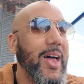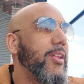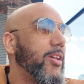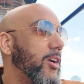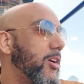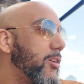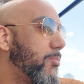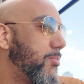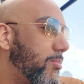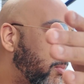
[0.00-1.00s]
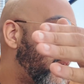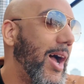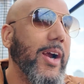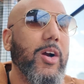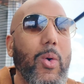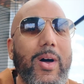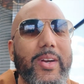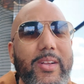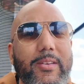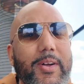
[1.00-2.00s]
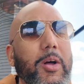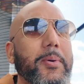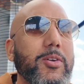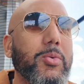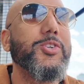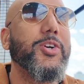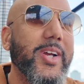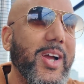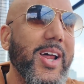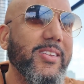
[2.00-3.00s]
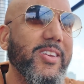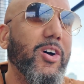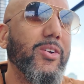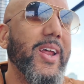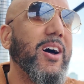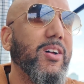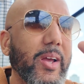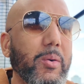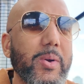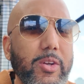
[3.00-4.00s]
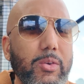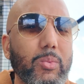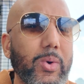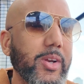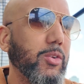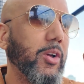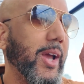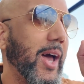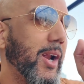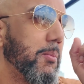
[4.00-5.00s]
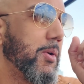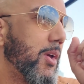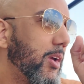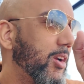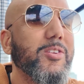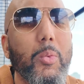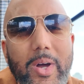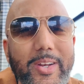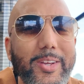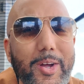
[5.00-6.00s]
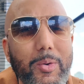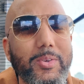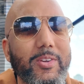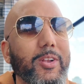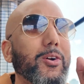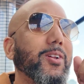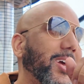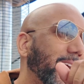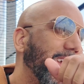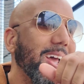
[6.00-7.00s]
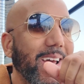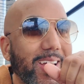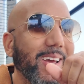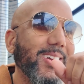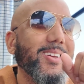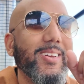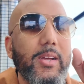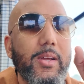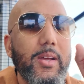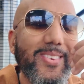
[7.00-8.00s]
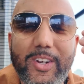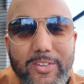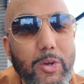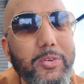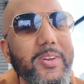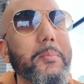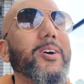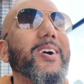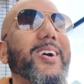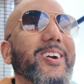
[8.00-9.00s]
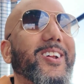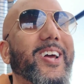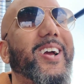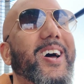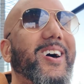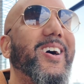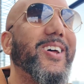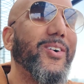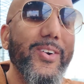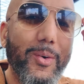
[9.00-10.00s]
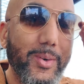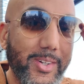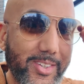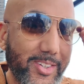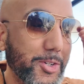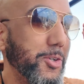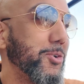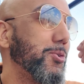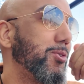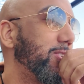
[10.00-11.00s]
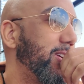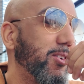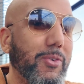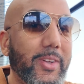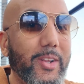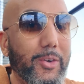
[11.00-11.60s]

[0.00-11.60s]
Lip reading: lot of the good higher quality developers, which you can kind of tell now, like when you look at them, because the one was a little like, They're so similar, you're like, I don't know which to choose. It's really